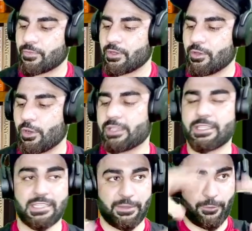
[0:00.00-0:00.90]
Okay, this
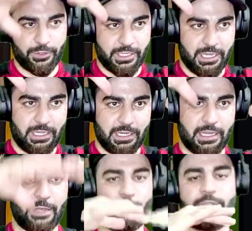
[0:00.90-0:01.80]
is, if you see it,
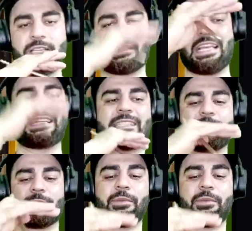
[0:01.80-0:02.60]
if you just slice them,